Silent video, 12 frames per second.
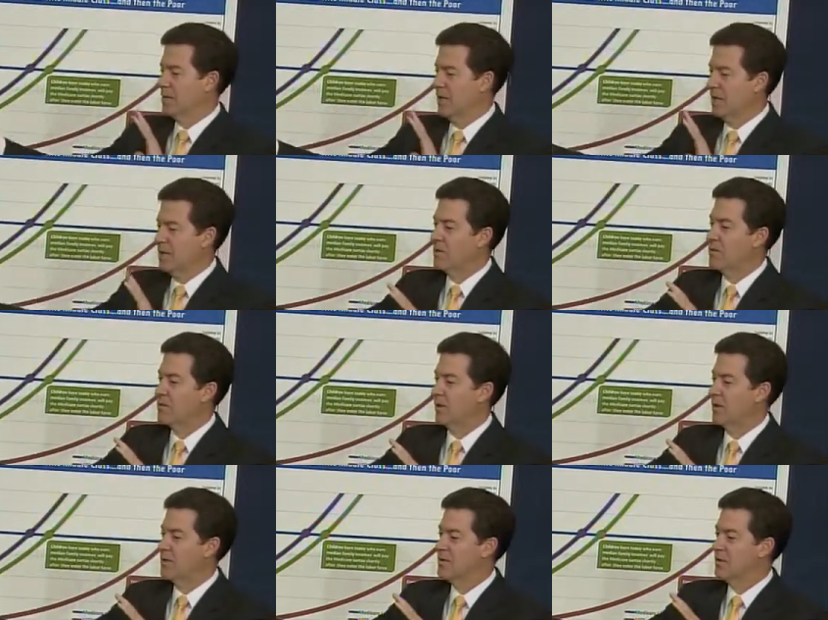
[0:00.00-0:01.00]
in the
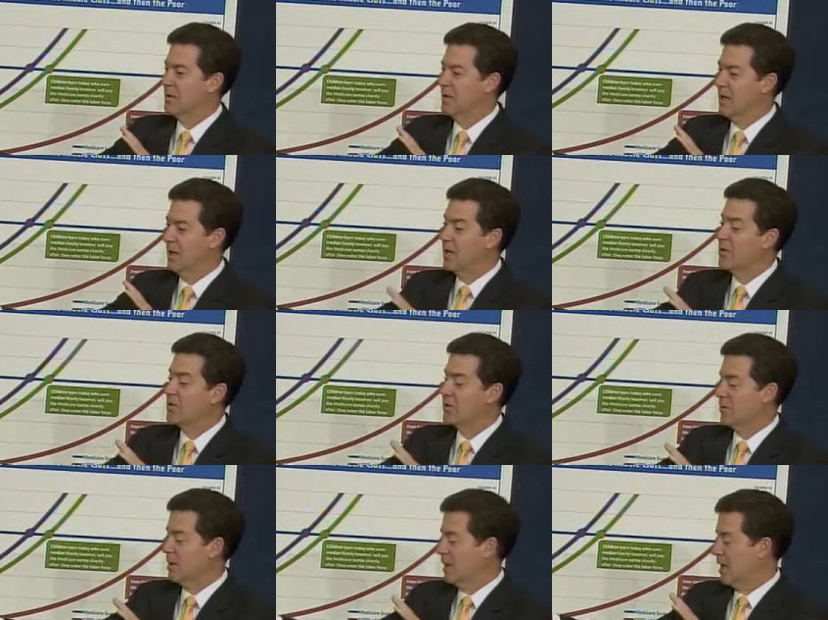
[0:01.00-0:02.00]
insurance
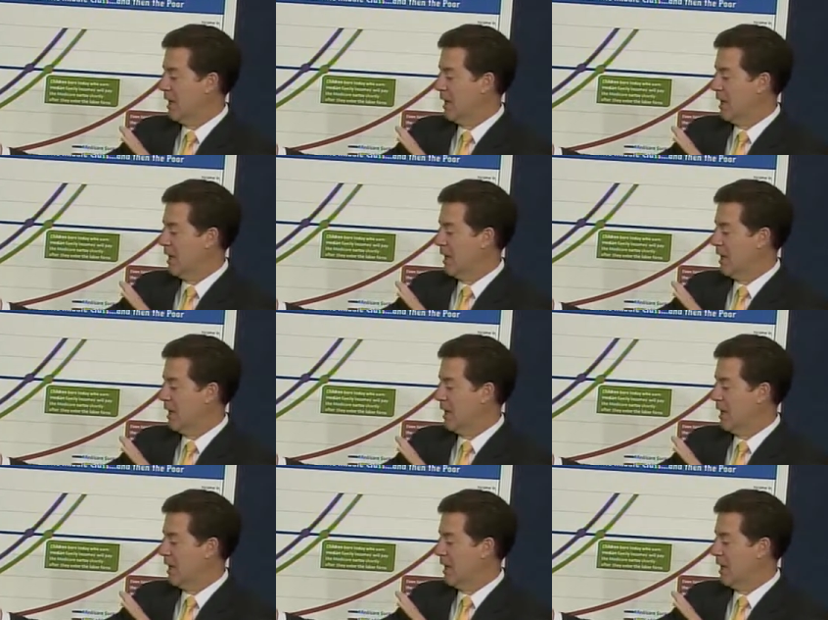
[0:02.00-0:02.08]
industry